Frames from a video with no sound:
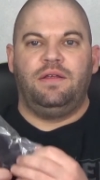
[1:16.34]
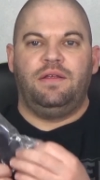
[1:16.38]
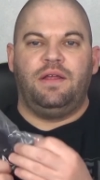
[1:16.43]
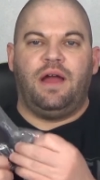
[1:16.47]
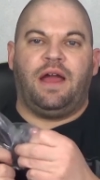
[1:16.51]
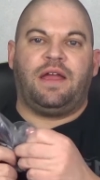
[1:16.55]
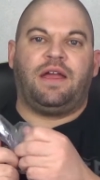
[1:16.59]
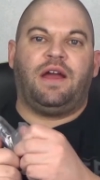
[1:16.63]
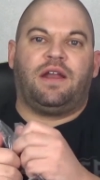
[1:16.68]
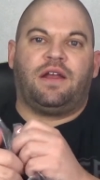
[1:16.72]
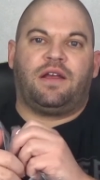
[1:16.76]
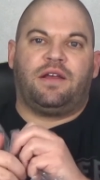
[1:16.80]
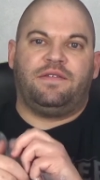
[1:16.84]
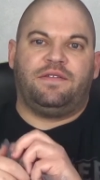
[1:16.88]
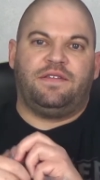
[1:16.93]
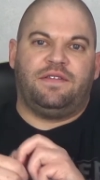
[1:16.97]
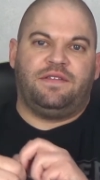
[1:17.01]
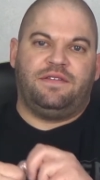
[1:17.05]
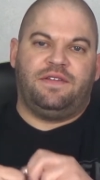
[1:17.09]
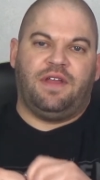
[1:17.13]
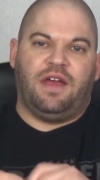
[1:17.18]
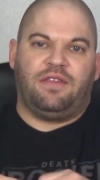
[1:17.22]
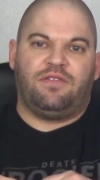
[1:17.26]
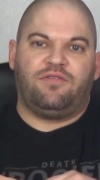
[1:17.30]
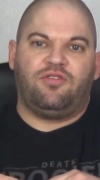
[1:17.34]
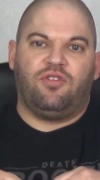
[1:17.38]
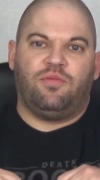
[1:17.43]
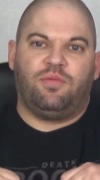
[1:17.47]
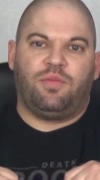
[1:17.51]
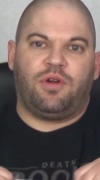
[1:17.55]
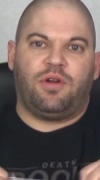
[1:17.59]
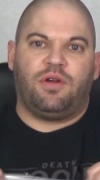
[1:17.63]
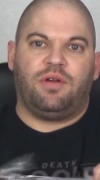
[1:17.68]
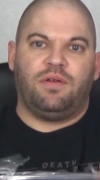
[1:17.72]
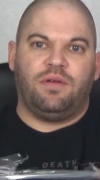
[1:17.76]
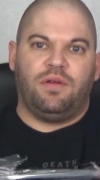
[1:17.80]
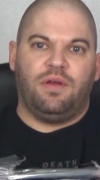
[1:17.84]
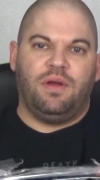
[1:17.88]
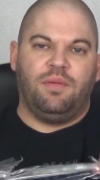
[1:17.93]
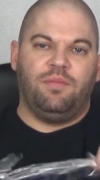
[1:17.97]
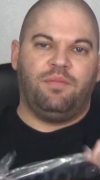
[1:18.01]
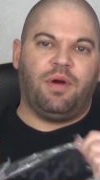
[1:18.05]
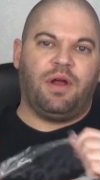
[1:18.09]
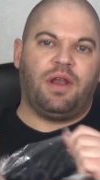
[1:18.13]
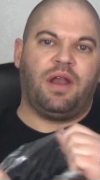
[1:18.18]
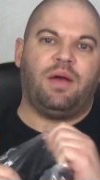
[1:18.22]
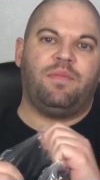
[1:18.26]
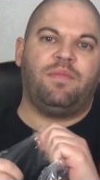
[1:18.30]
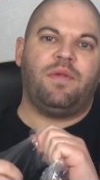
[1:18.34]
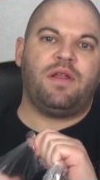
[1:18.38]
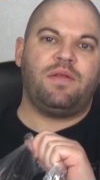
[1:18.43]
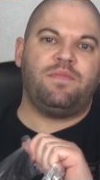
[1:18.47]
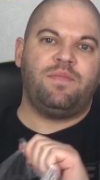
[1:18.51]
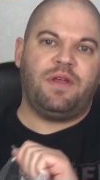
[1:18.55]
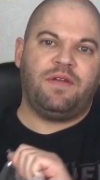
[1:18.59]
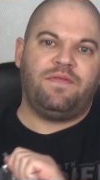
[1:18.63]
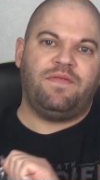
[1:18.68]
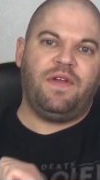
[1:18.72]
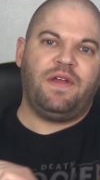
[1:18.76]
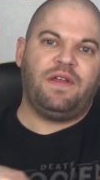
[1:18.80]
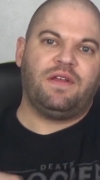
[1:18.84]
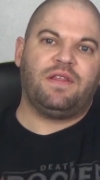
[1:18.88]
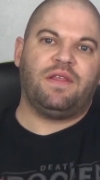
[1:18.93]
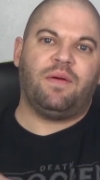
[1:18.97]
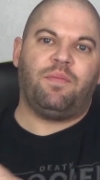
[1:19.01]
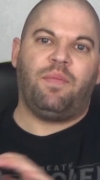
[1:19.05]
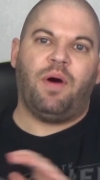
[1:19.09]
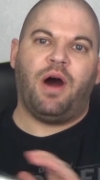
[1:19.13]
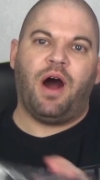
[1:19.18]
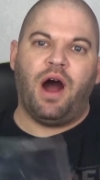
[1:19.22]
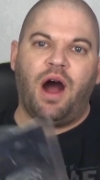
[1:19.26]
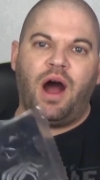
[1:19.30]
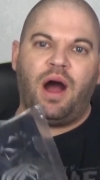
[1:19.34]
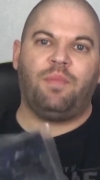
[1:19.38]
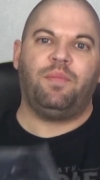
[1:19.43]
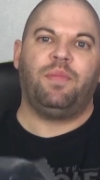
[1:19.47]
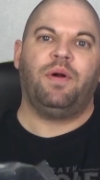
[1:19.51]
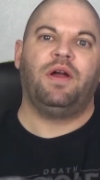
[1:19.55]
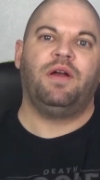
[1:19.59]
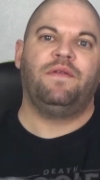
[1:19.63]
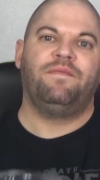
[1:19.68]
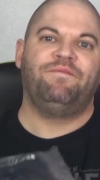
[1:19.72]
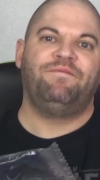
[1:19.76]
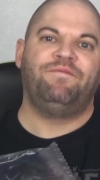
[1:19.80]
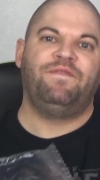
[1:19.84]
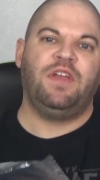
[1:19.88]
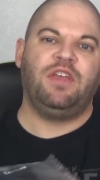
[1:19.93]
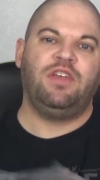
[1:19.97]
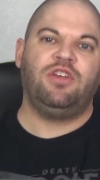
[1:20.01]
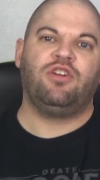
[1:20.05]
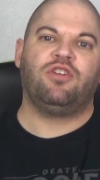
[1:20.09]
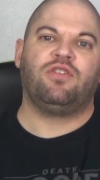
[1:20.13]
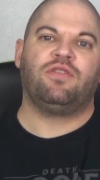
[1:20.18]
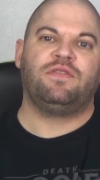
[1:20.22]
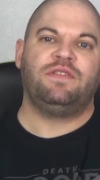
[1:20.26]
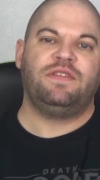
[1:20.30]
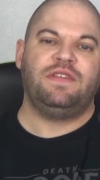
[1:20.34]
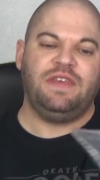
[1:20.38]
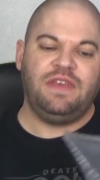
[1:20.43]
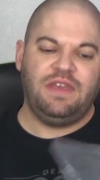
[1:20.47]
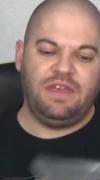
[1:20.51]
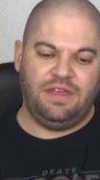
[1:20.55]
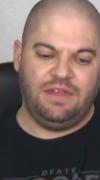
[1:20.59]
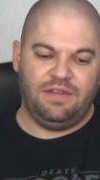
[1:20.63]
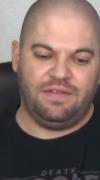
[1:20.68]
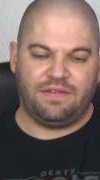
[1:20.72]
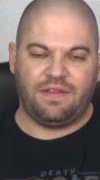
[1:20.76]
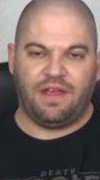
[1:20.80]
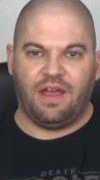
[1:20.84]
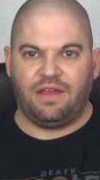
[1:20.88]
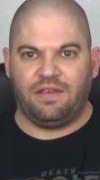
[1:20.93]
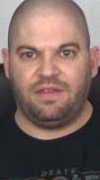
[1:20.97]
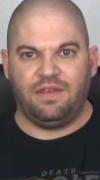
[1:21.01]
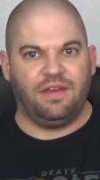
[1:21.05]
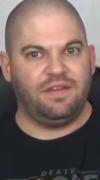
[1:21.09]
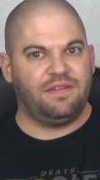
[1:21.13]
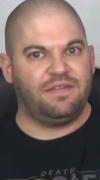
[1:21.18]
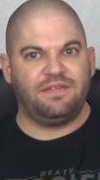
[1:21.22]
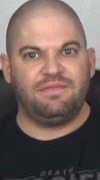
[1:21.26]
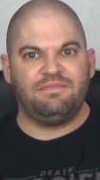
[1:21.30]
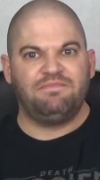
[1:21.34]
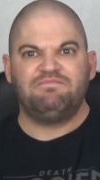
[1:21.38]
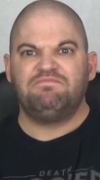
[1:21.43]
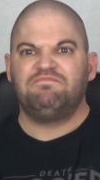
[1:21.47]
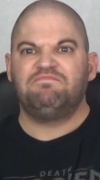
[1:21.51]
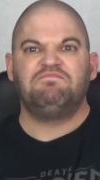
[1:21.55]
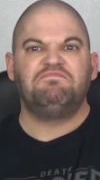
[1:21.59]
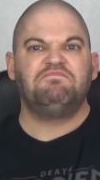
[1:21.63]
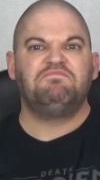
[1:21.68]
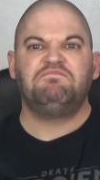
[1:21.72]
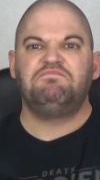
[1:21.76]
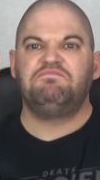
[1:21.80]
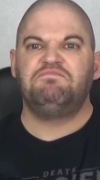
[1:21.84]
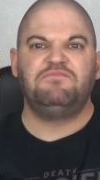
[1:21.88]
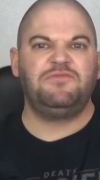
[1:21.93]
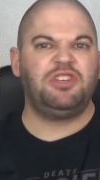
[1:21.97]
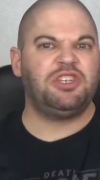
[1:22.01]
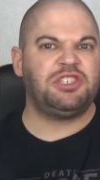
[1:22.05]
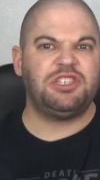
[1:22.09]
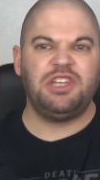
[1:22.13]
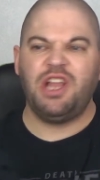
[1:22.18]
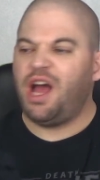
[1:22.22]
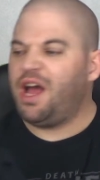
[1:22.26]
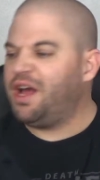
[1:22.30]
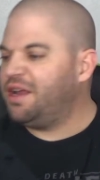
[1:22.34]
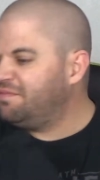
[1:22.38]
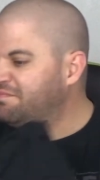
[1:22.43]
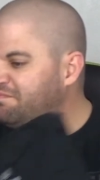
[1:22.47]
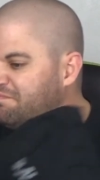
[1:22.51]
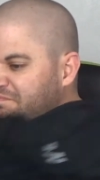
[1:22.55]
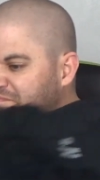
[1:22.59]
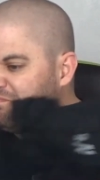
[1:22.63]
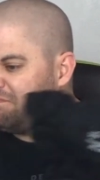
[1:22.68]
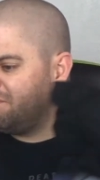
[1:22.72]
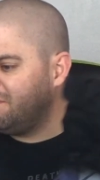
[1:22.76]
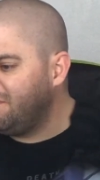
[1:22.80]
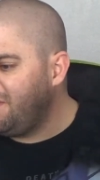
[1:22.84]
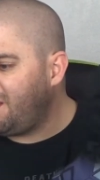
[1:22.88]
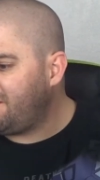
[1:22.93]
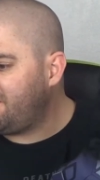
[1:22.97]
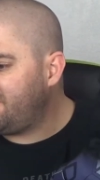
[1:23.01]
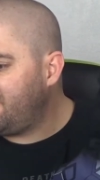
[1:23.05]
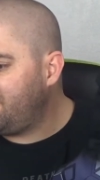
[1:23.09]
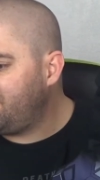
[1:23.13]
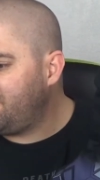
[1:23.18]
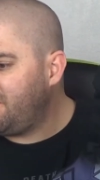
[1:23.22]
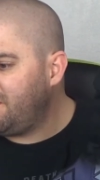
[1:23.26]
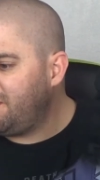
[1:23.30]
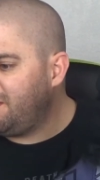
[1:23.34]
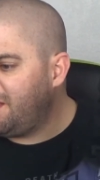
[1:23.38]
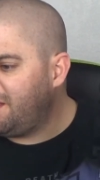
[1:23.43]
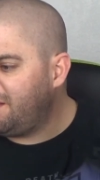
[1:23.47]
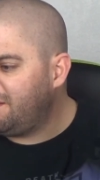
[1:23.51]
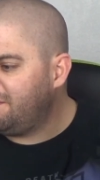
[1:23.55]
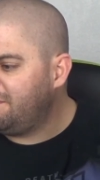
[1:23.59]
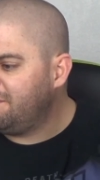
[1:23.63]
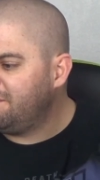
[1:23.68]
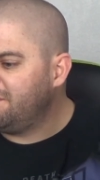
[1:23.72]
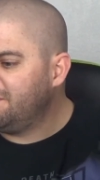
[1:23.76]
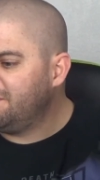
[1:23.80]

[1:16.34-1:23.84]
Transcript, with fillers: I got it because it's Death Trooper. But I'm not a big fan of the pop figure tees like this. Just not. Not something that...